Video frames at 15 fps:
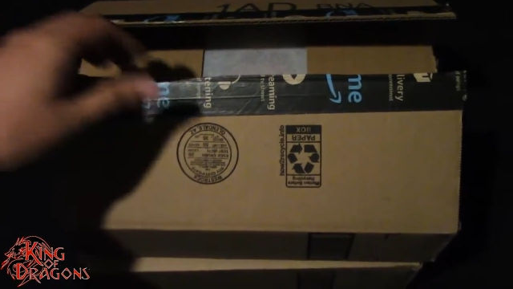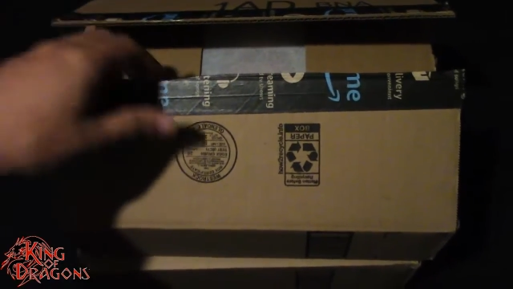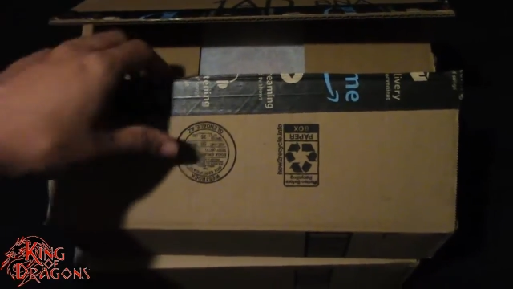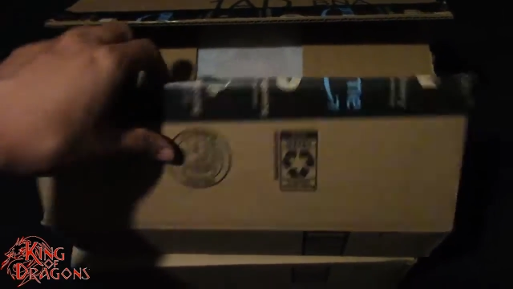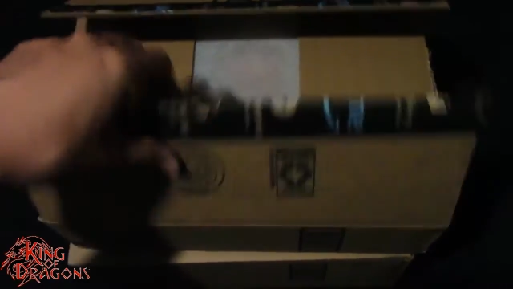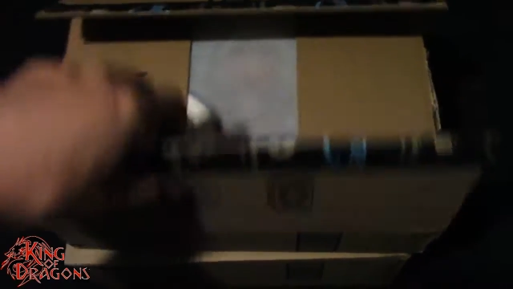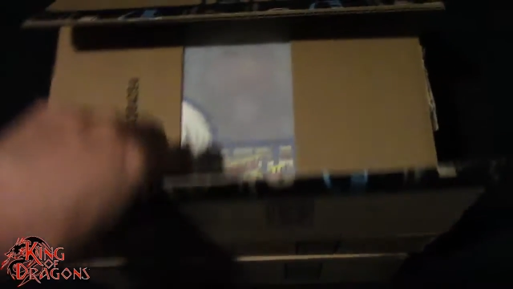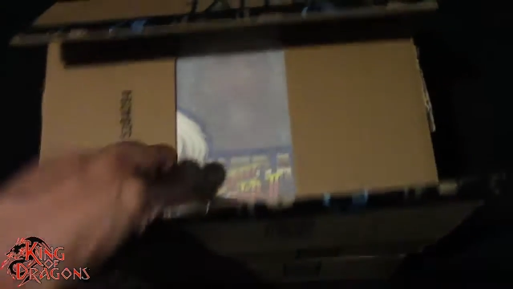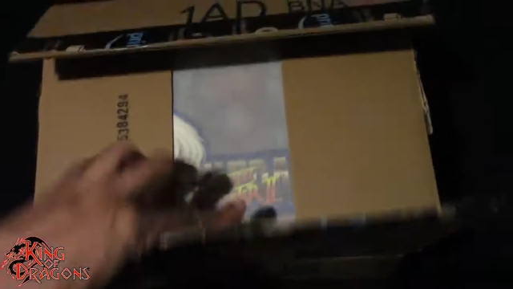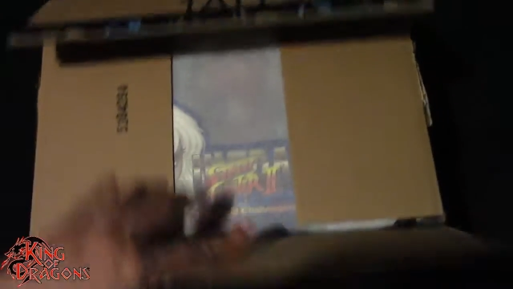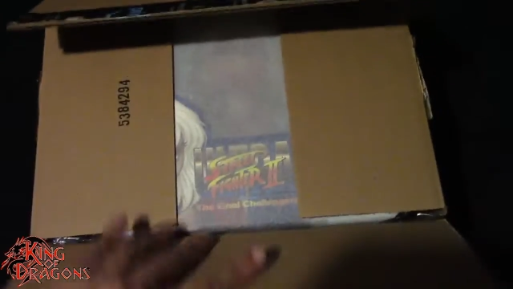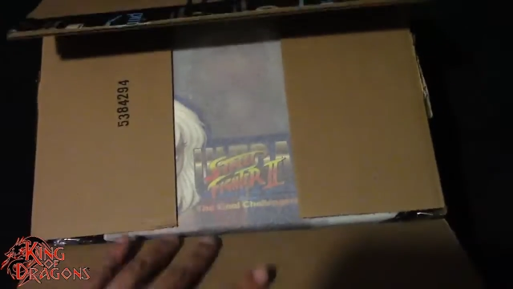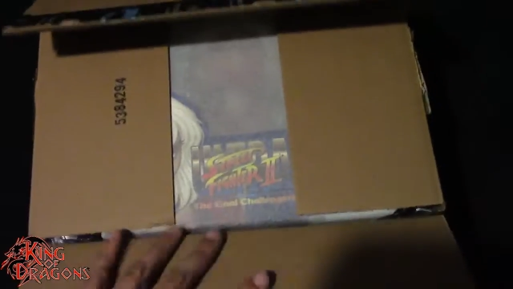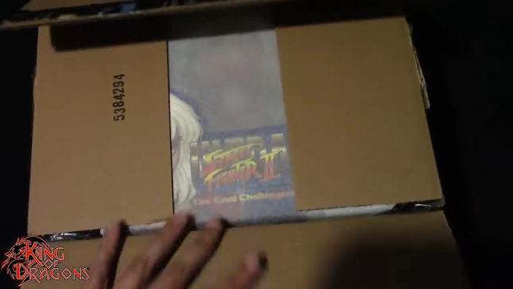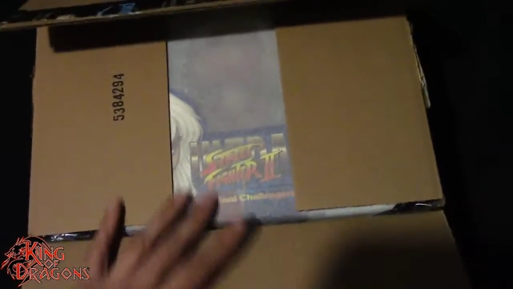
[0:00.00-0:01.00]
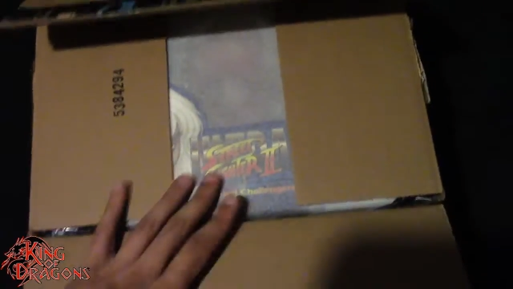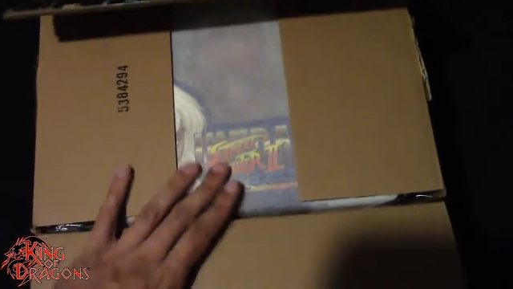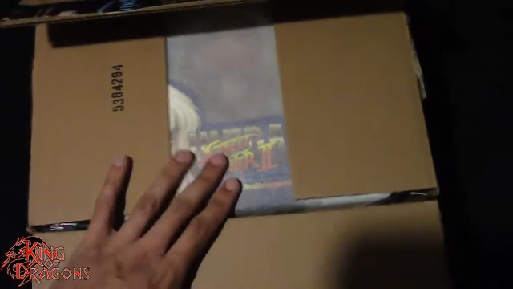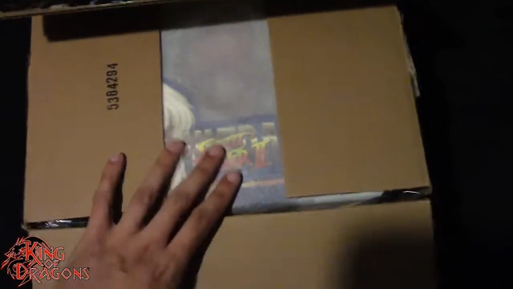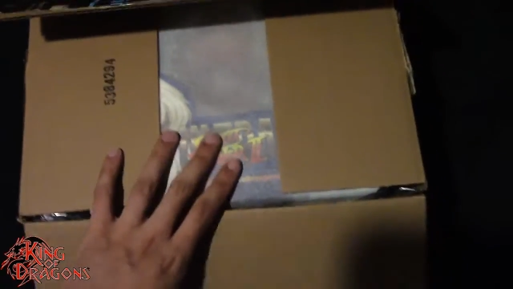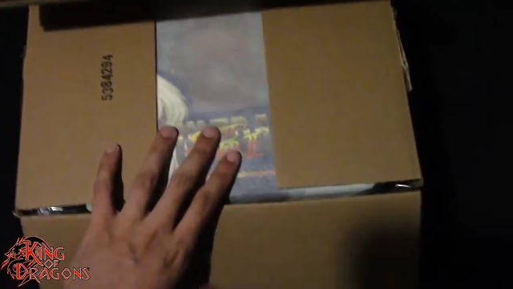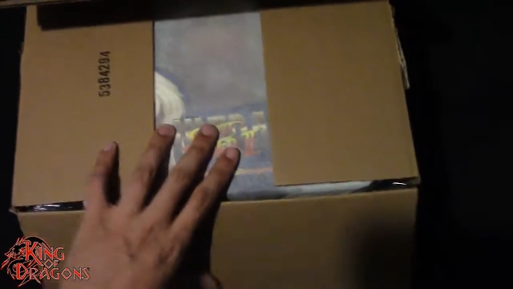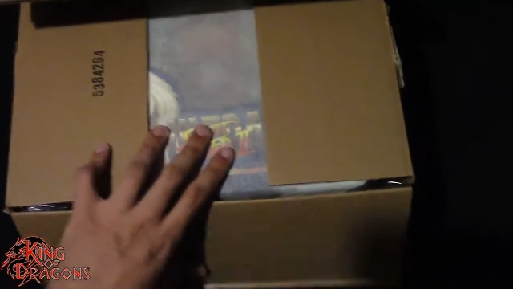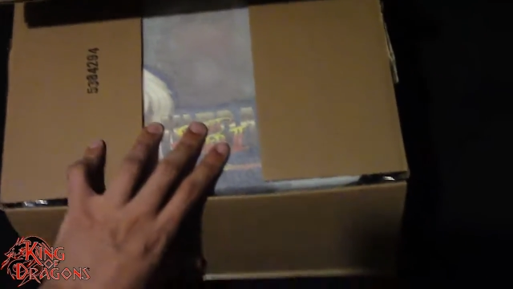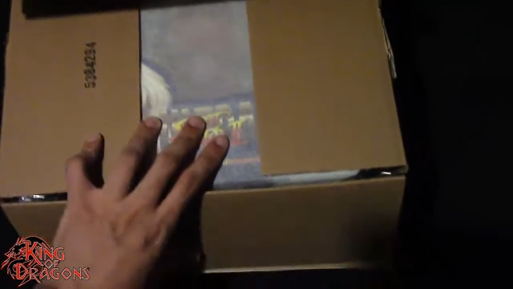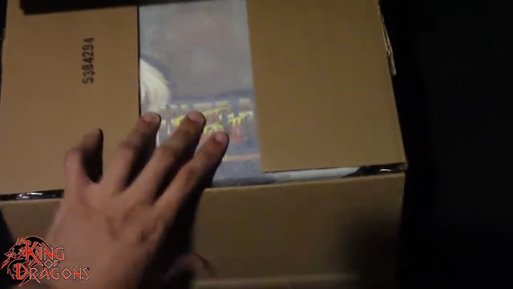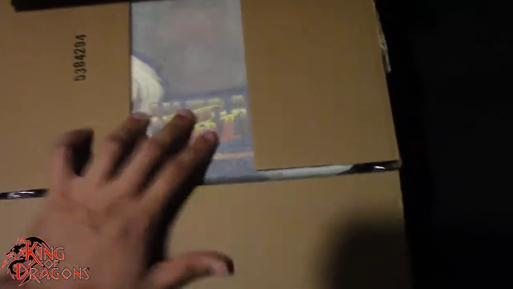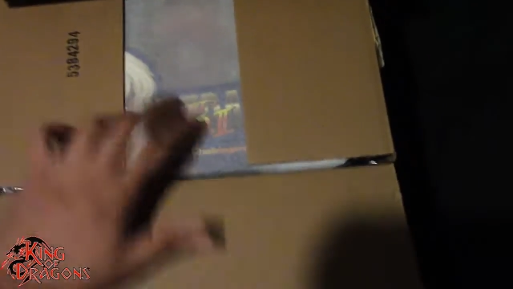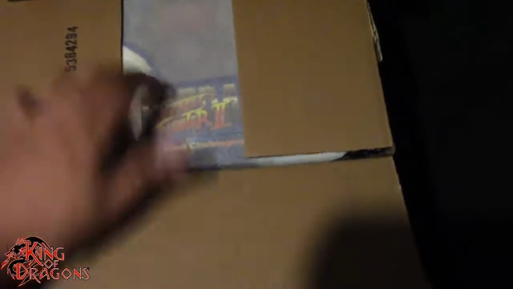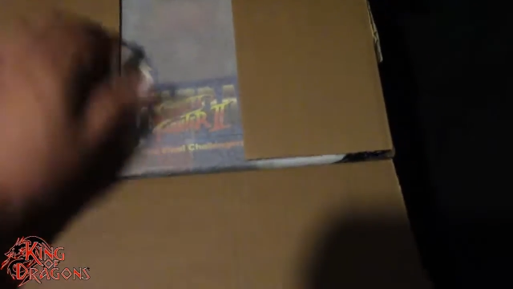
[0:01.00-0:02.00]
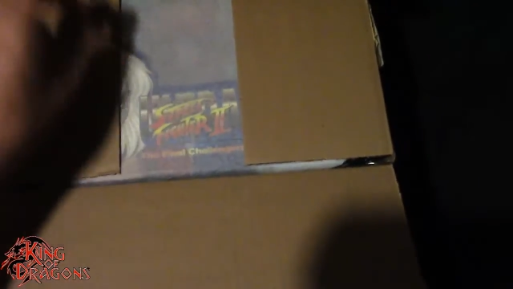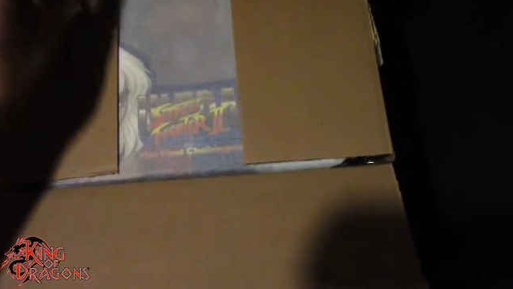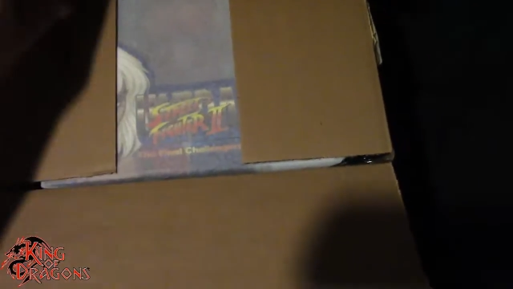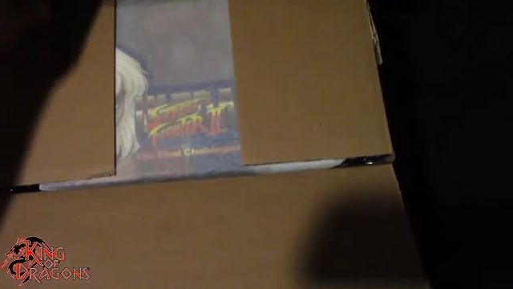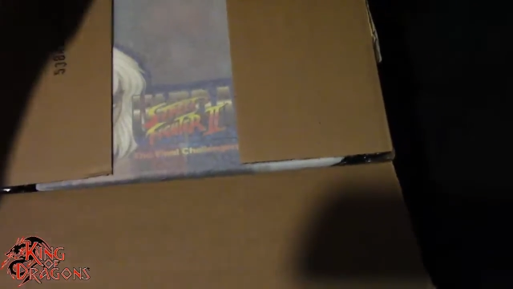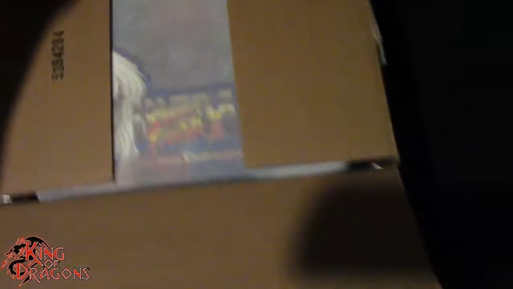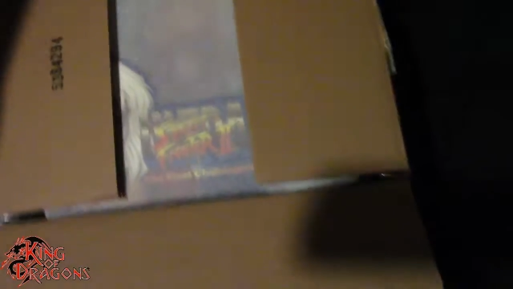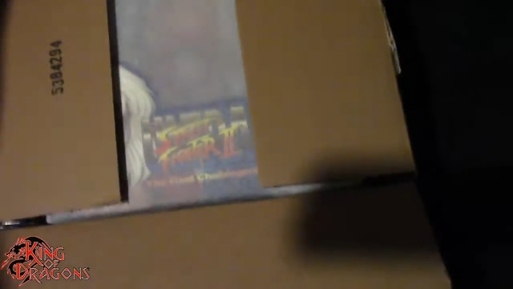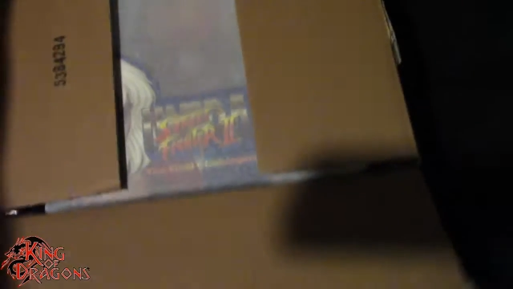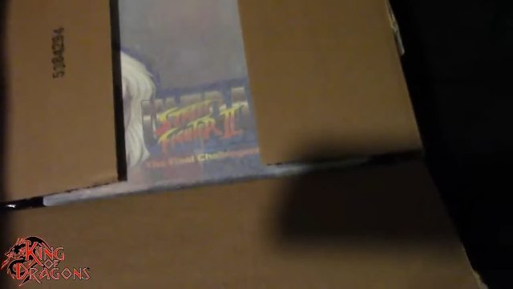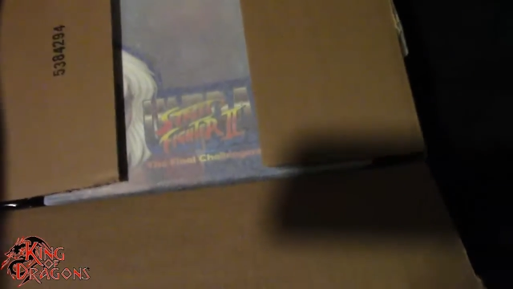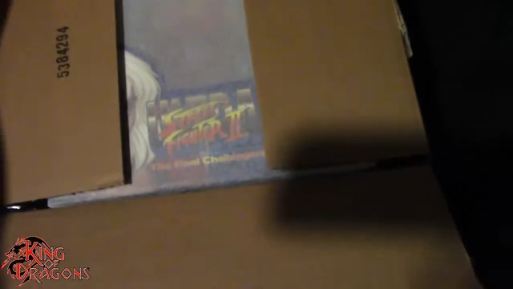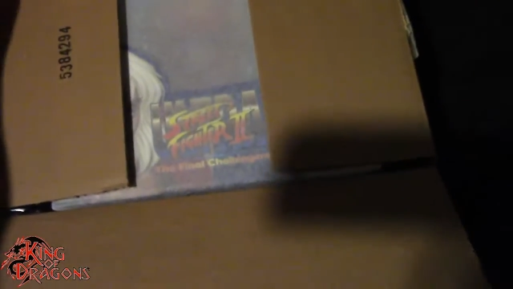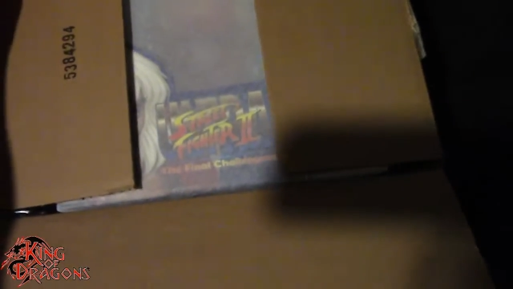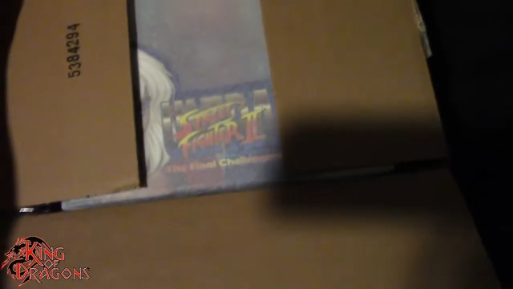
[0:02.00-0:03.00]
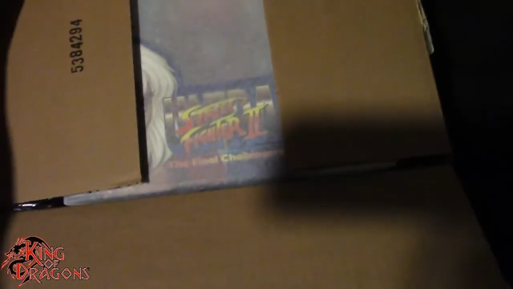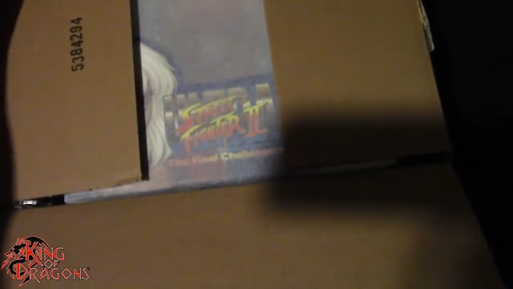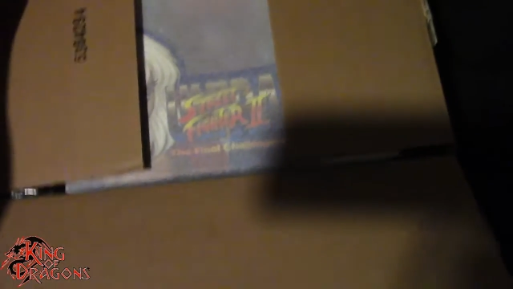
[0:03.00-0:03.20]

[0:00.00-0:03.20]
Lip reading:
[unreadable: no face in view]